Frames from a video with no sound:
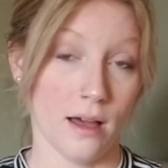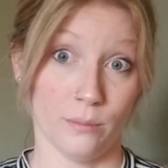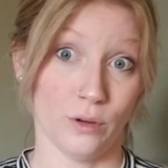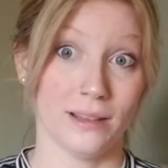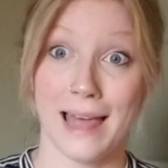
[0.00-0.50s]

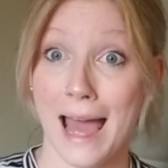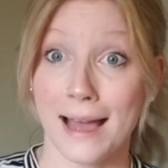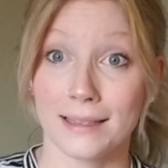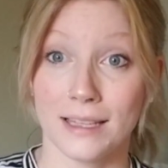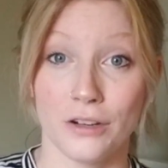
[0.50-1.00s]

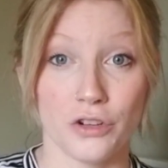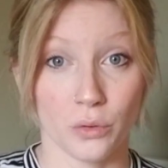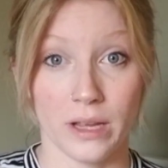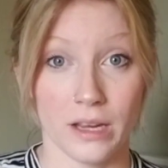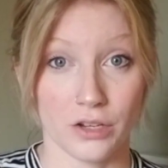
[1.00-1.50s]
relax and
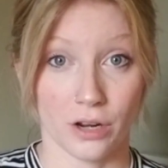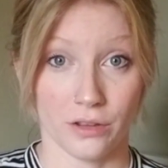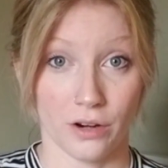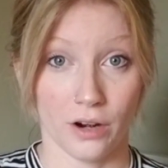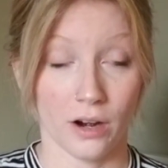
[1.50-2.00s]
enjoy each
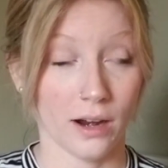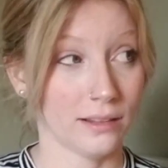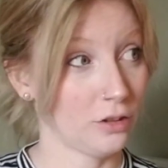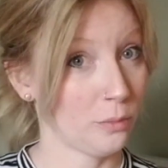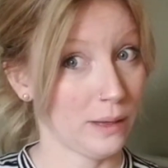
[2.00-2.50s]
other a
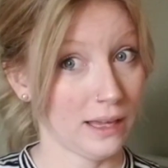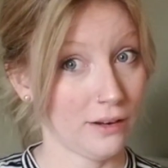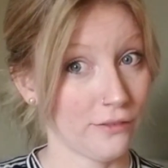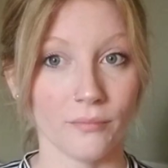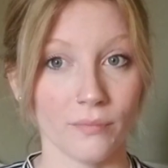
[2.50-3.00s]
little bit,